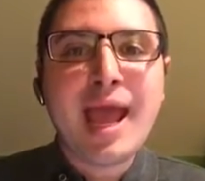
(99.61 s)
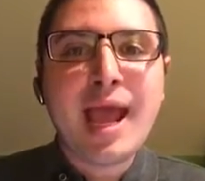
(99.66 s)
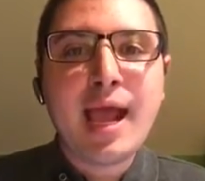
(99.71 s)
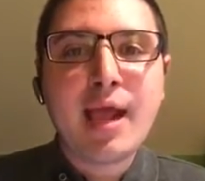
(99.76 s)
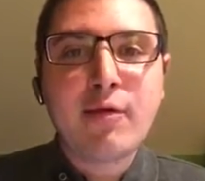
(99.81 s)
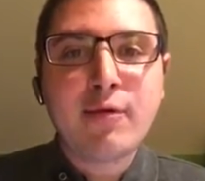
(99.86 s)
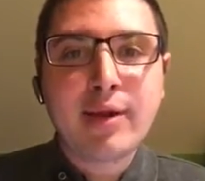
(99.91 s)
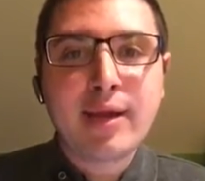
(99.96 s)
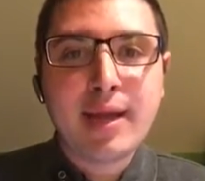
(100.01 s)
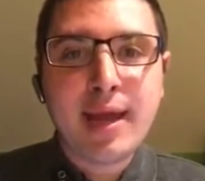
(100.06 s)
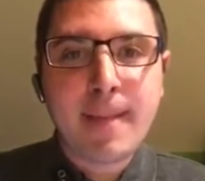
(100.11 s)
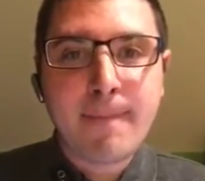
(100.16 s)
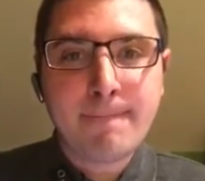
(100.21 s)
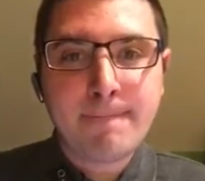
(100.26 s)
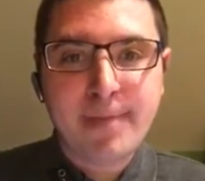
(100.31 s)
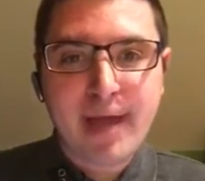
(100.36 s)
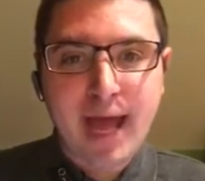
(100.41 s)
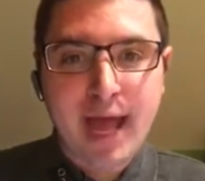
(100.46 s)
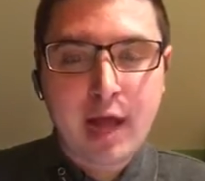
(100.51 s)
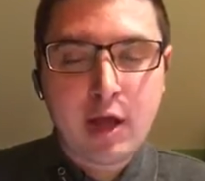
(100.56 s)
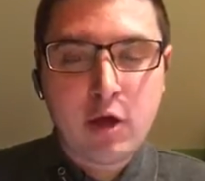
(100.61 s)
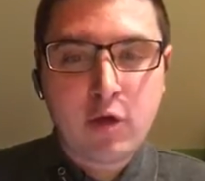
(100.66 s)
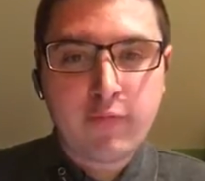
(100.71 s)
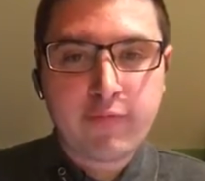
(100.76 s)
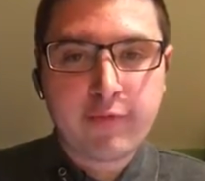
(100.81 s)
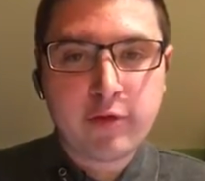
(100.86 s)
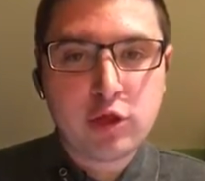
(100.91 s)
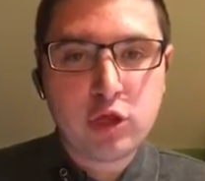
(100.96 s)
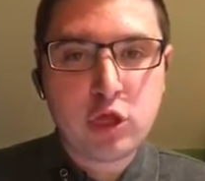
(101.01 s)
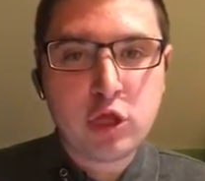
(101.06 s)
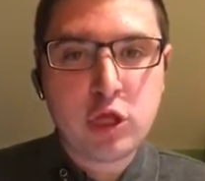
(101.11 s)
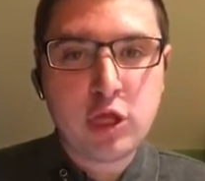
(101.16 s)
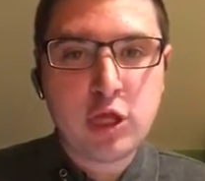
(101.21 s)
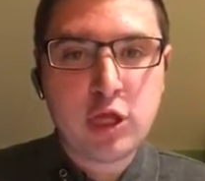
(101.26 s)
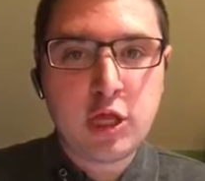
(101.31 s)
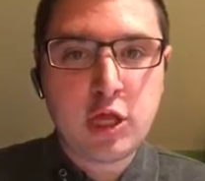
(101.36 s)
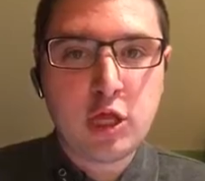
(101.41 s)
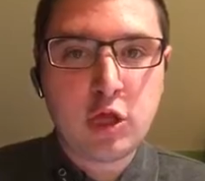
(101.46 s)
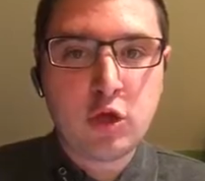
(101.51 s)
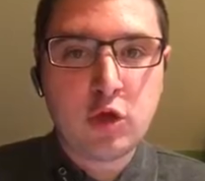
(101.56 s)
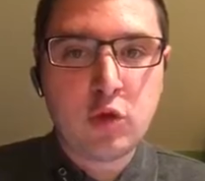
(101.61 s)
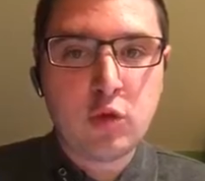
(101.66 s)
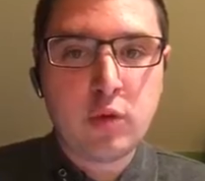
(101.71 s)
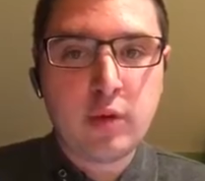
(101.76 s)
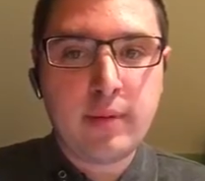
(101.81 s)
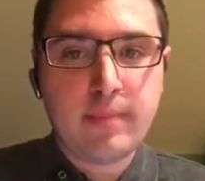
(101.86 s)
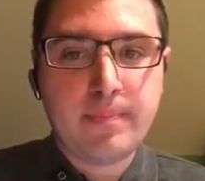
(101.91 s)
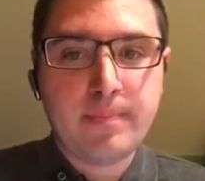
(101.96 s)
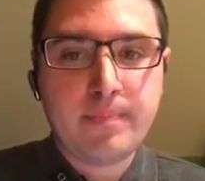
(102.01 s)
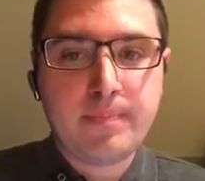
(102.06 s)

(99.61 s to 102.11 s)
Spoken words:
Erin, back over to you.